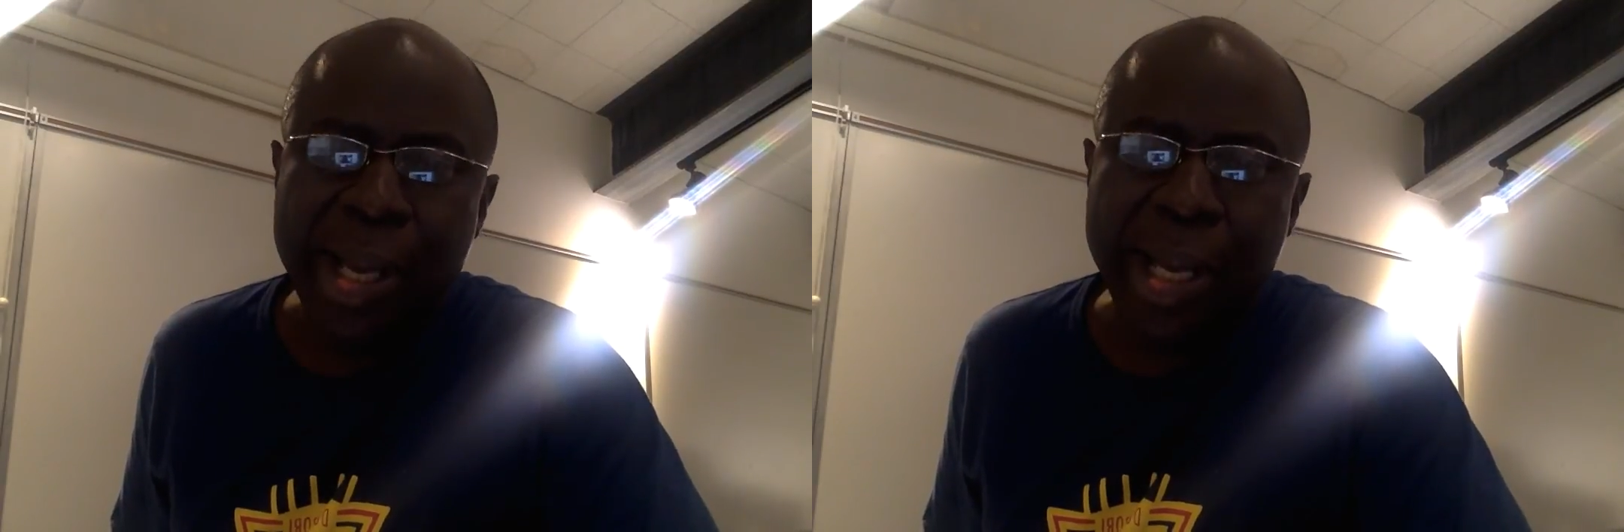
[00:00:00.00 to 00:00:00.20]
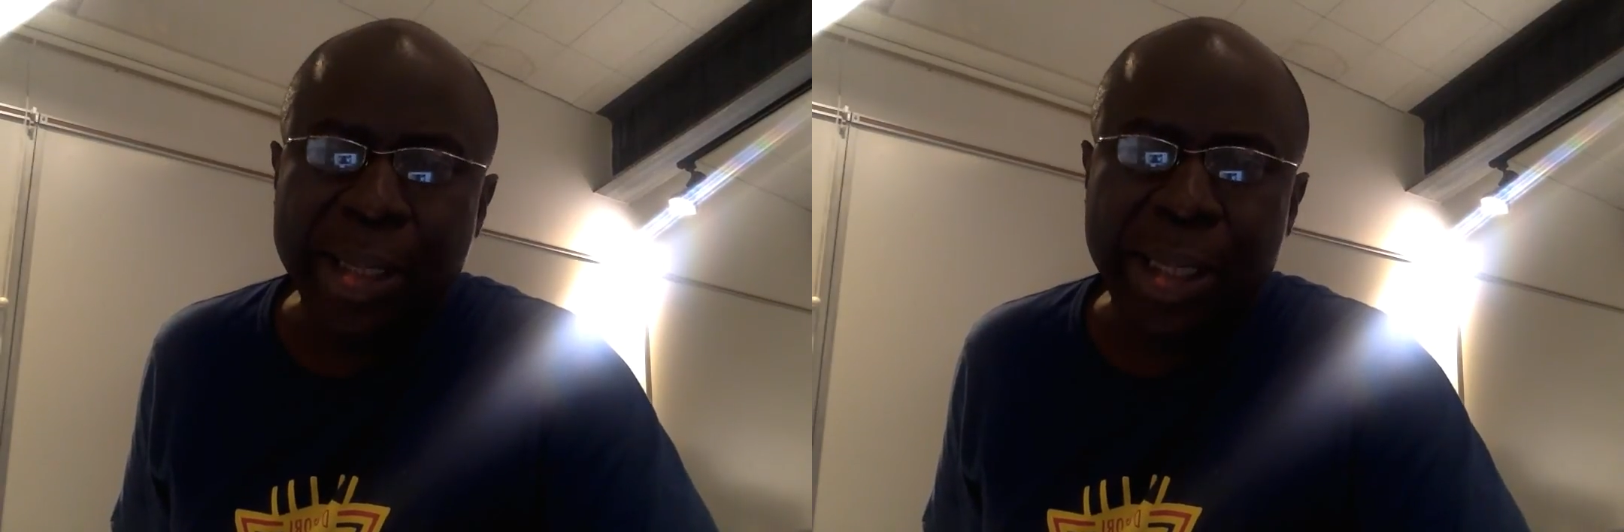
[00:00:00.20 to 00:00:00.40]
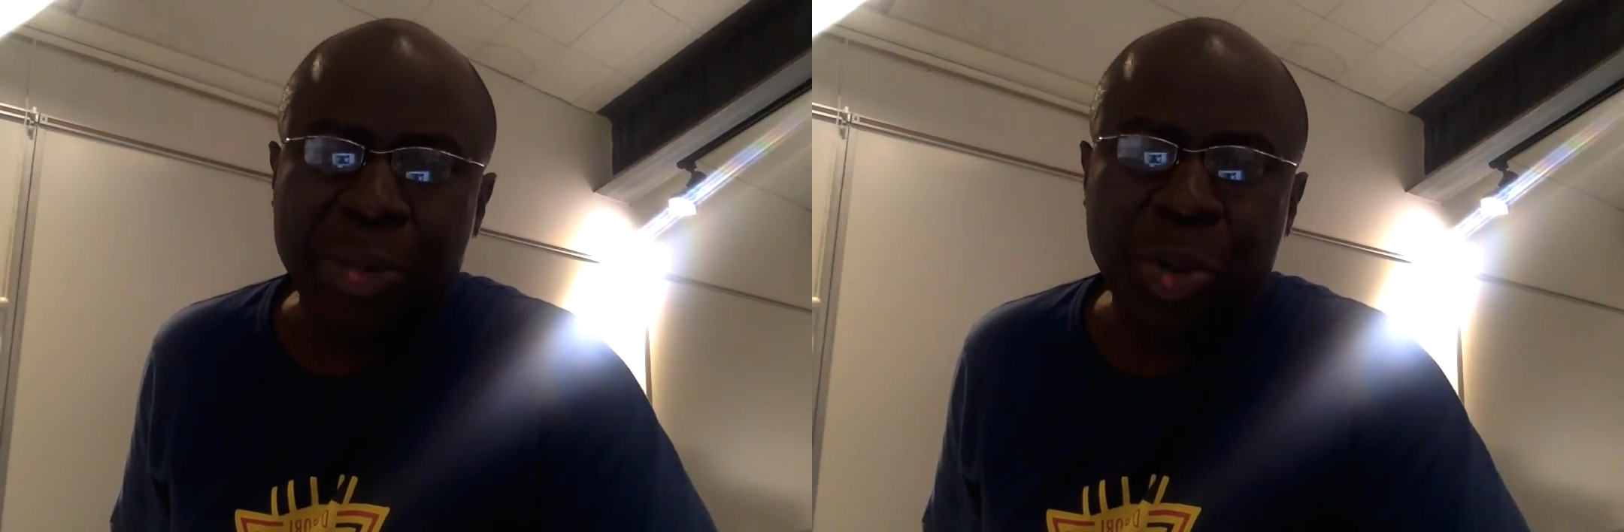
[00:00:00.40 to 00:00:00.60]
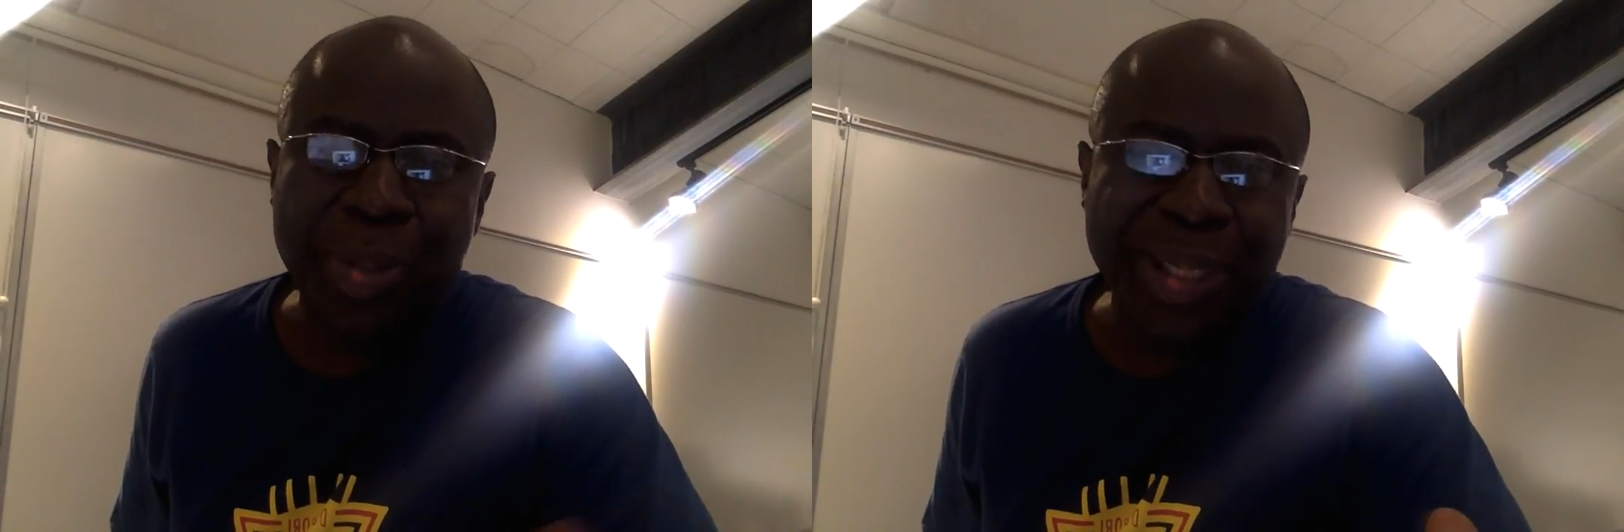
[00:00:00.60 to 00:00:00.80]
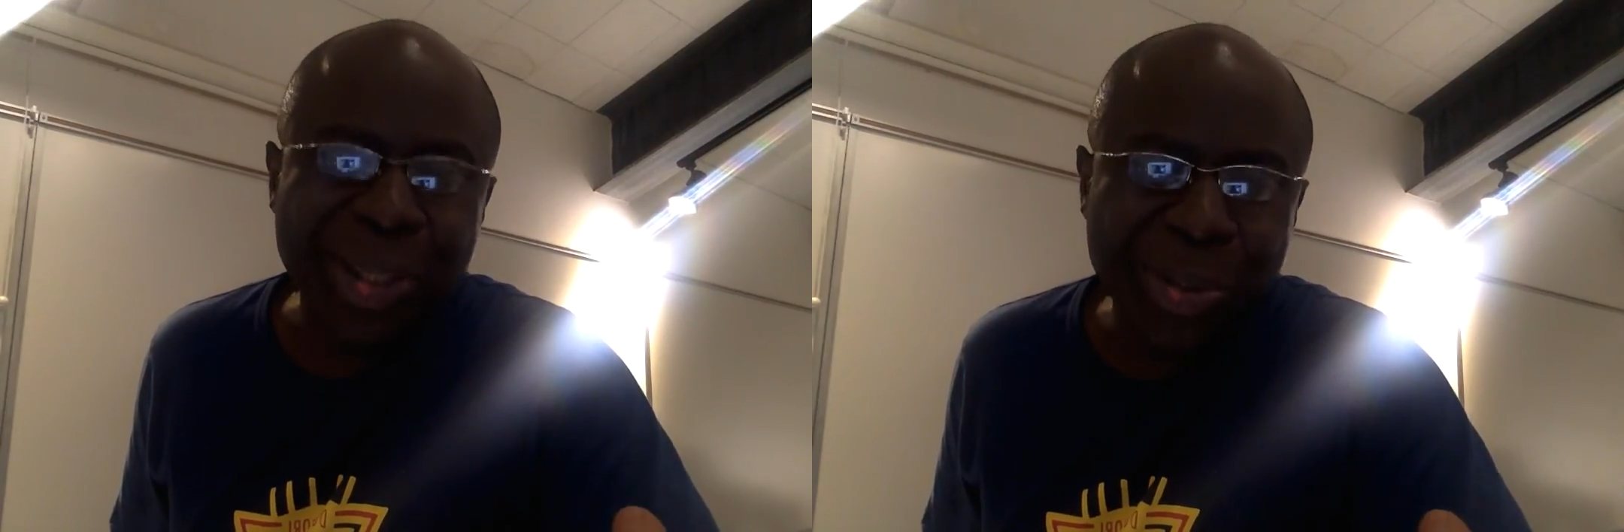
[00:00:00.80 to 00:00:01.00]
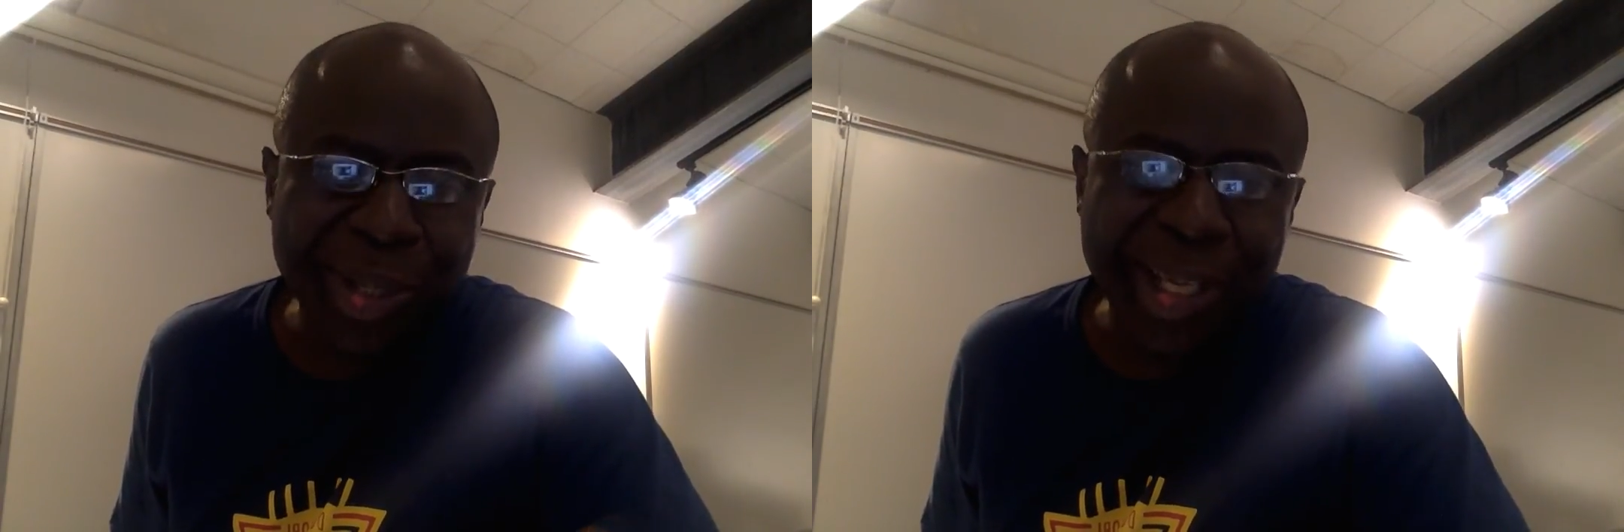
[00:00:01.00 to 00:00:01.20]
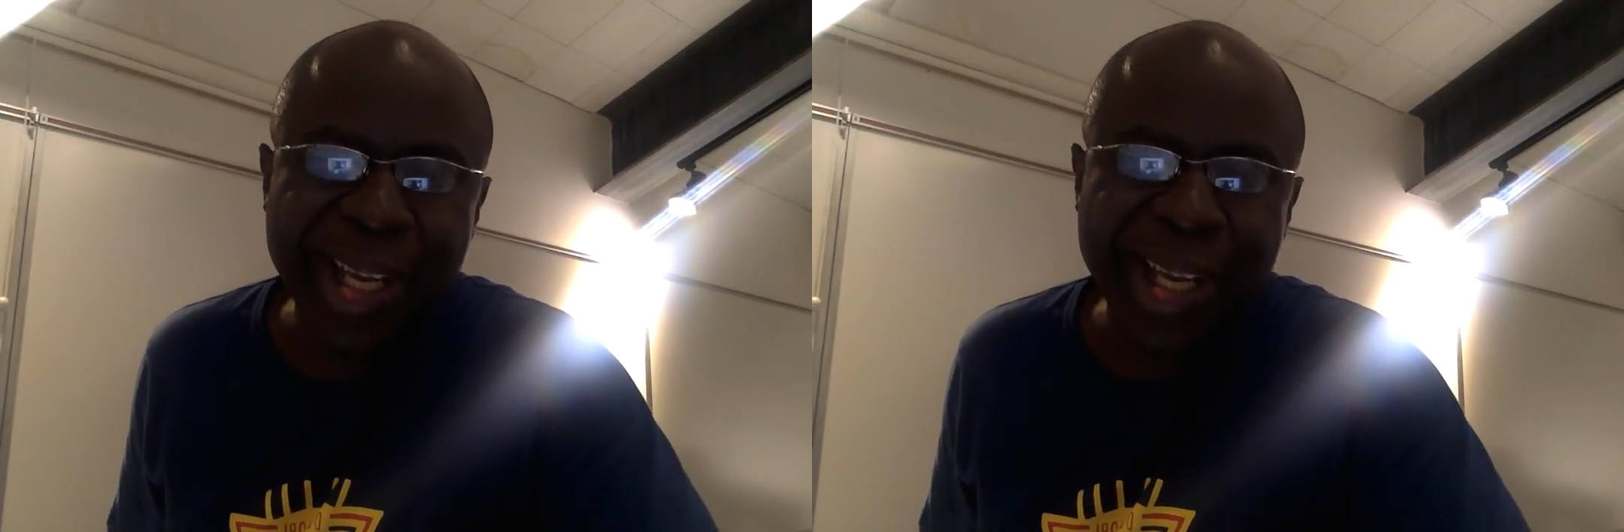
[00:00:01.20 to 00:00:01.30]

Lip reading: as I will be doing